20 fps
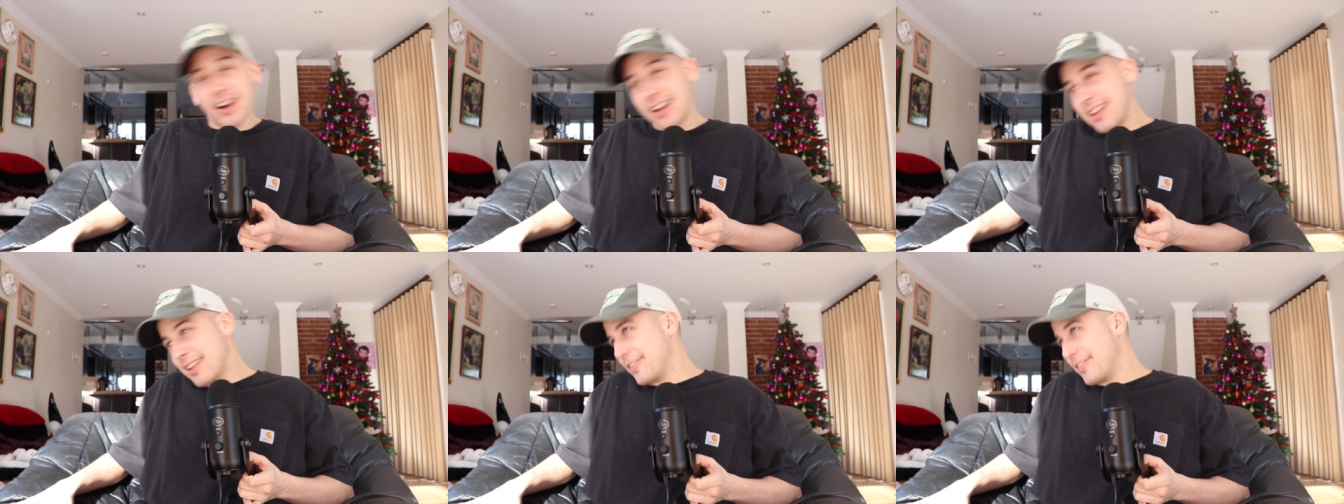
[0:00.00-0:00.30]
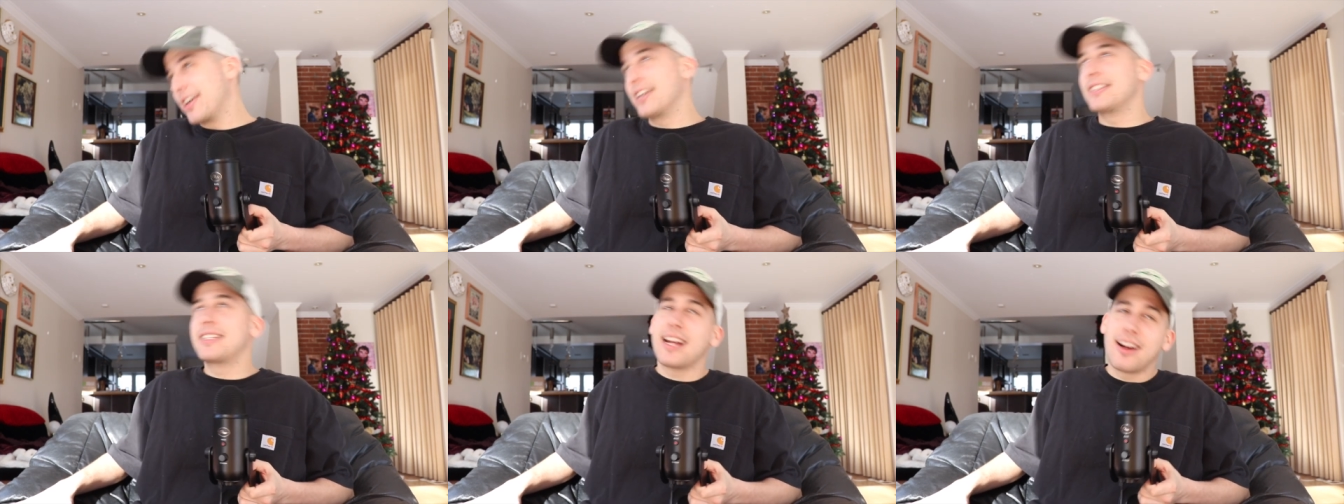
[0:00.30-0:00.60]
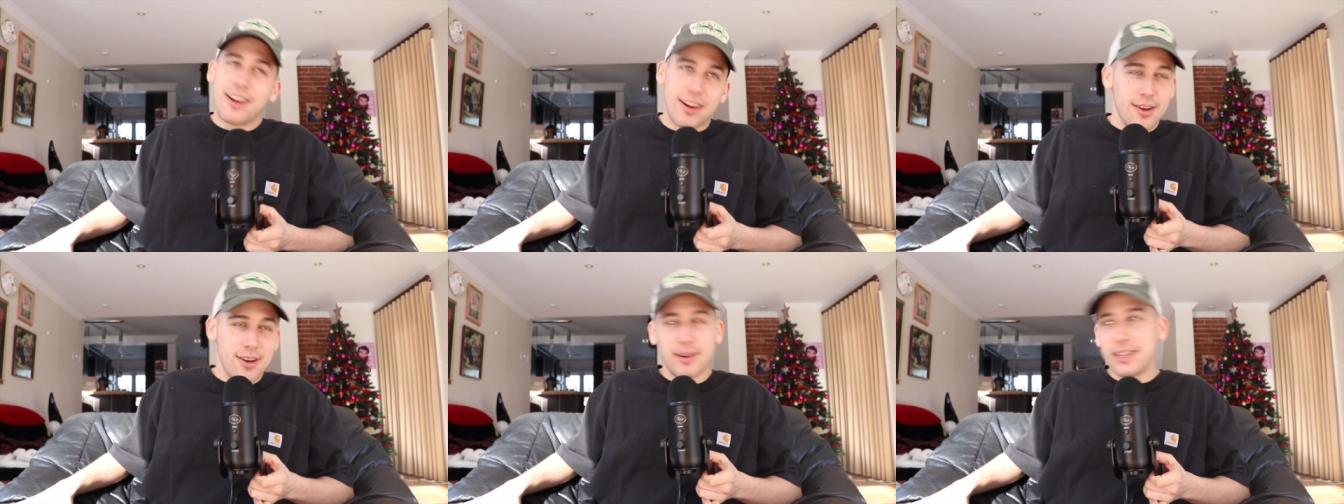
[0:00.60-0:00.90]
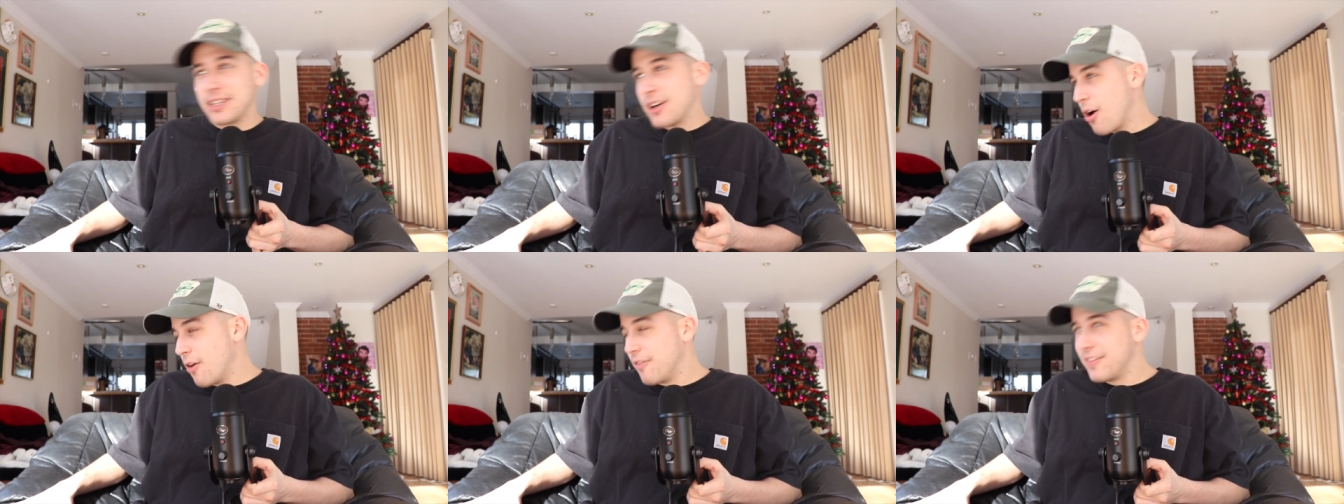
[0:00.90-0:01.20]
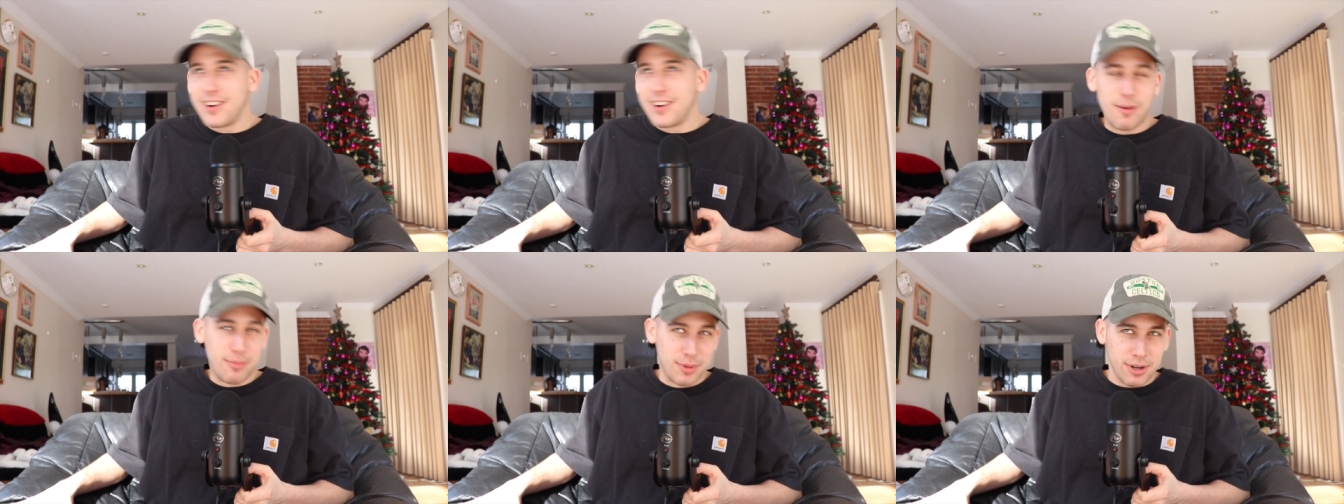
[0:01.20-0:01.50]
I live in Ontario and
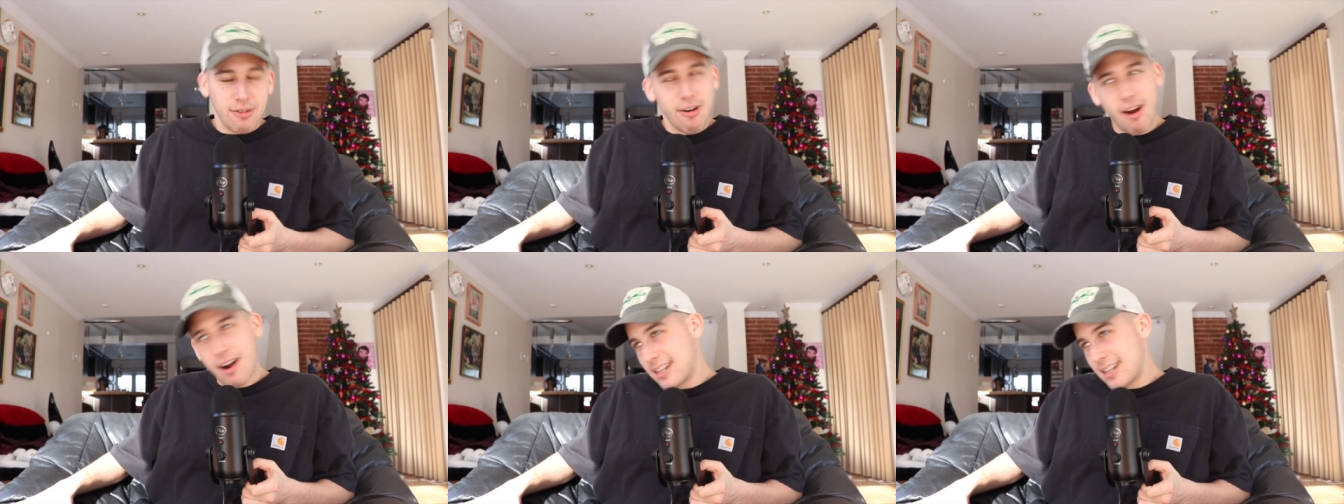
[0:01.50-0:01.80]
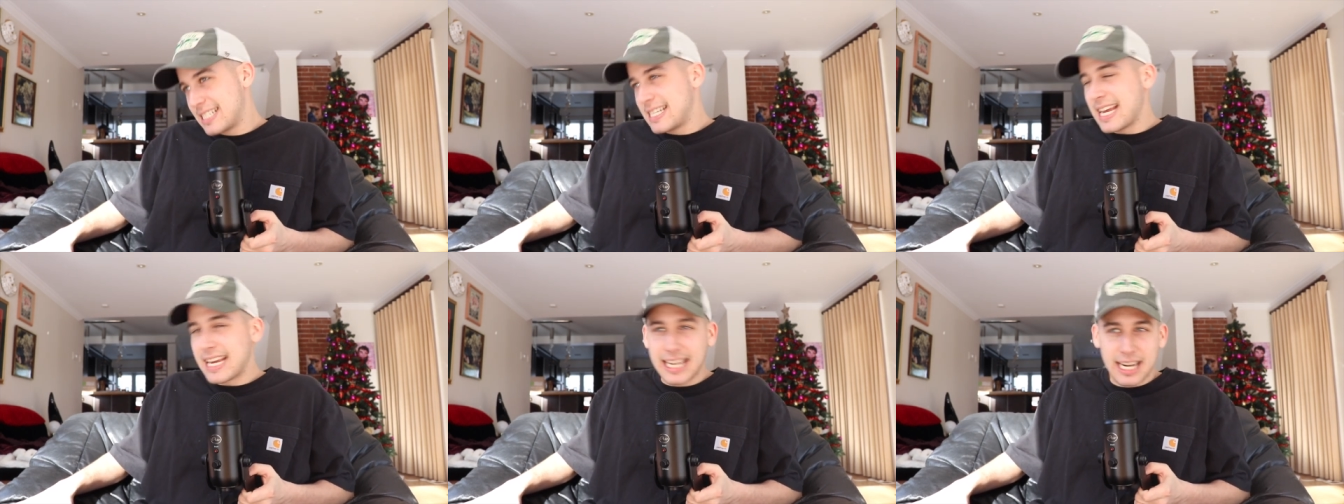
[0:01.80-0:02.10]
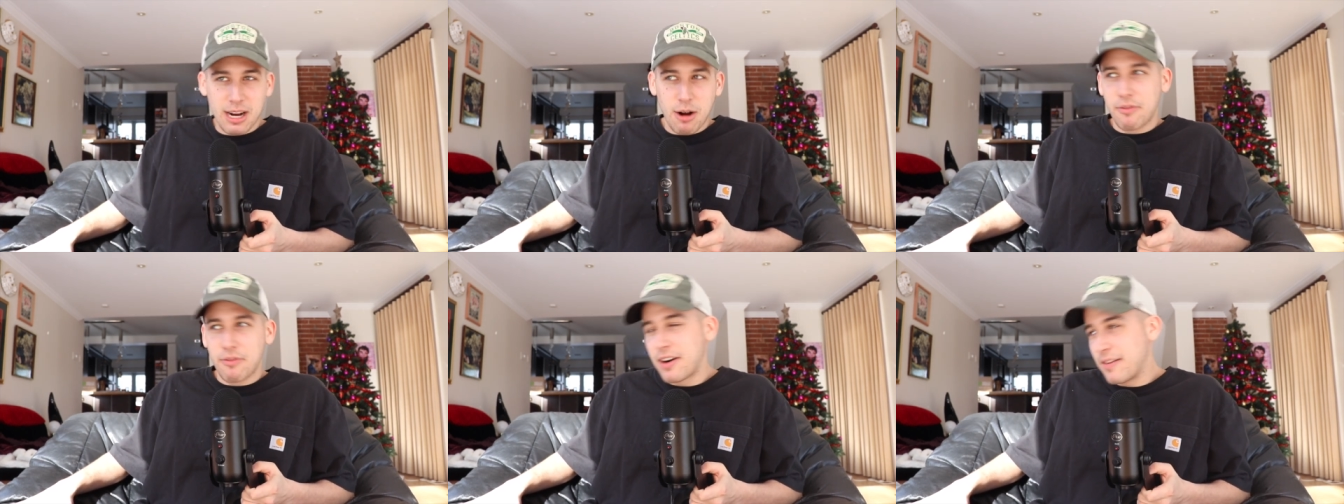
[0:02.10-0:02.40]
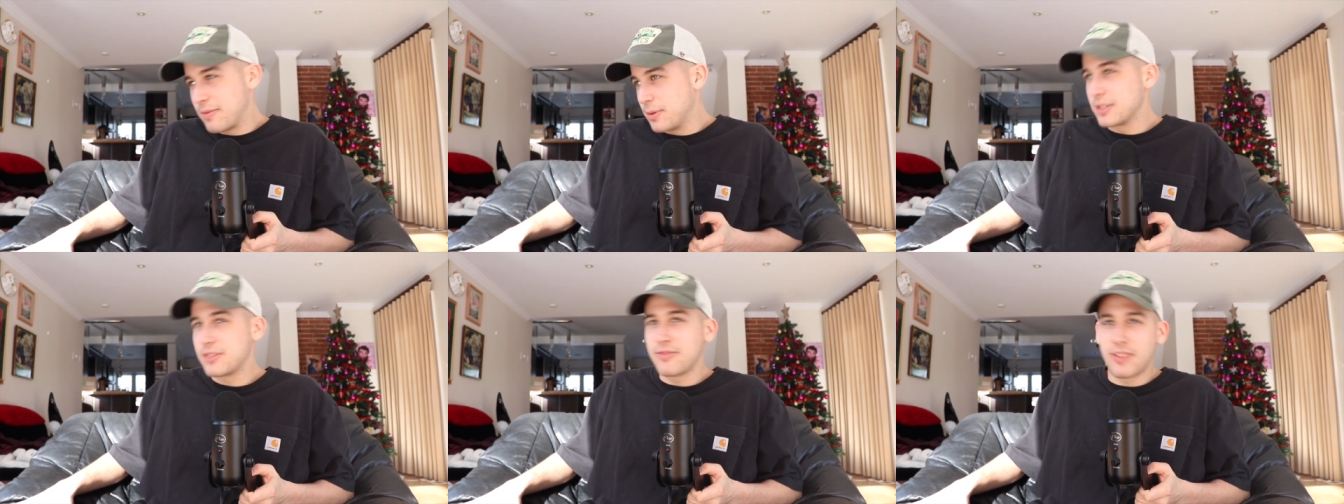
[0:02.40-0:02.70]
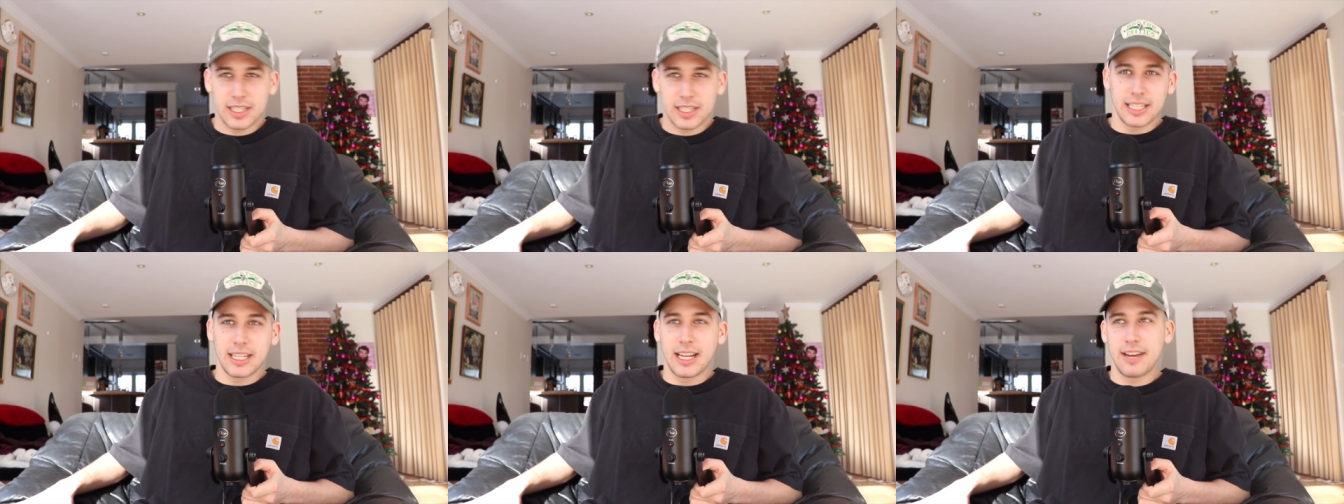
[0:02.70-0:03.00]
COVID Omicron is taking over everyone's
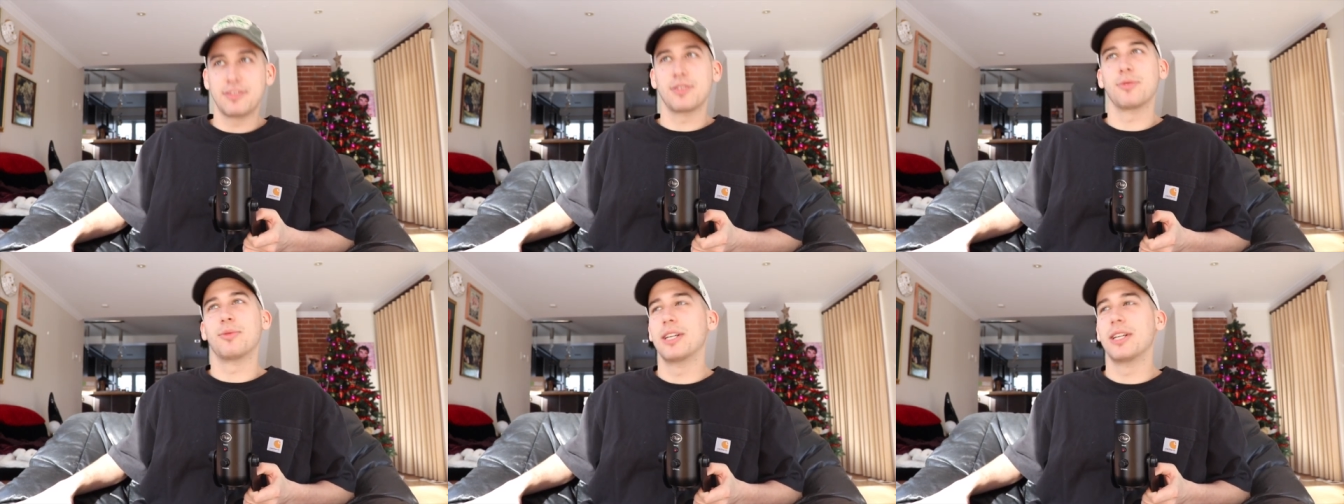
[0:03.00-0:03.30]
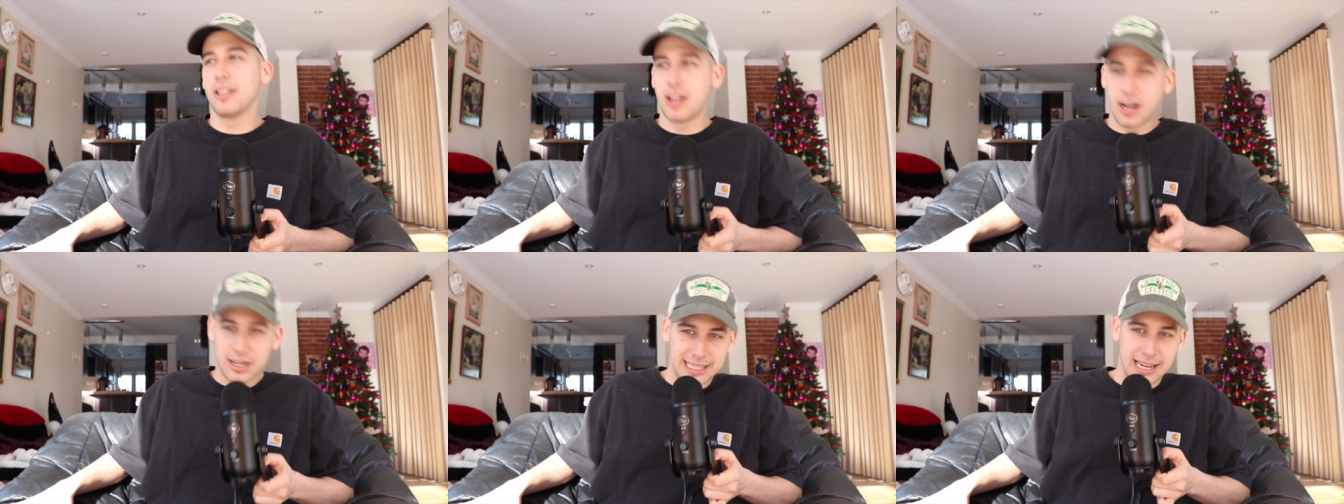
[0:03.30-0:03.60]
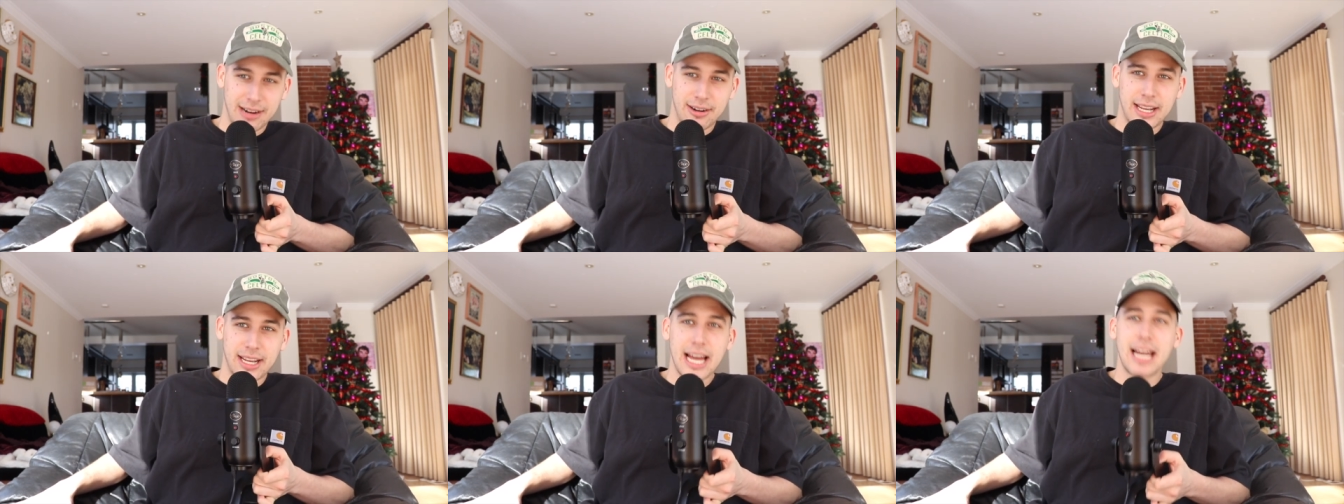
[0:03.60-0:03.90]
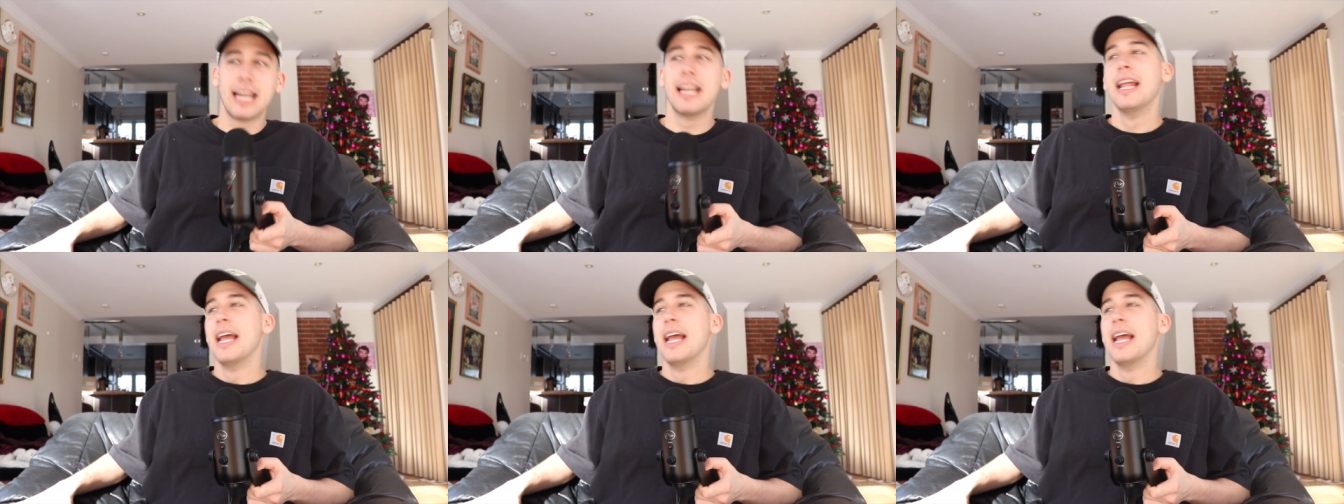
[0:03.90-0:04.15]
fucking life, so we're in lockdown again.